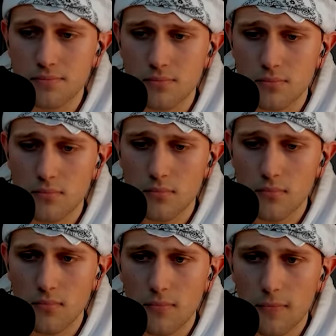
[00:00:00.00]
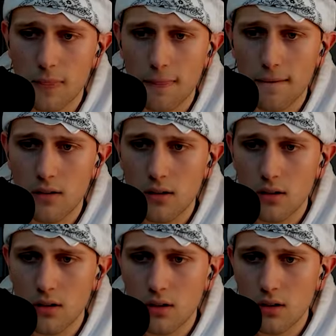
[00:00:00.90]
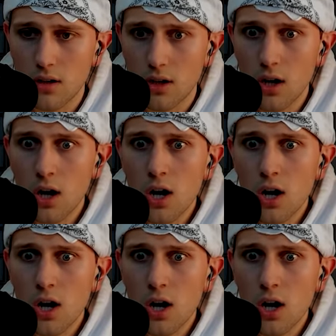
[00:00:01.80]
[no speech]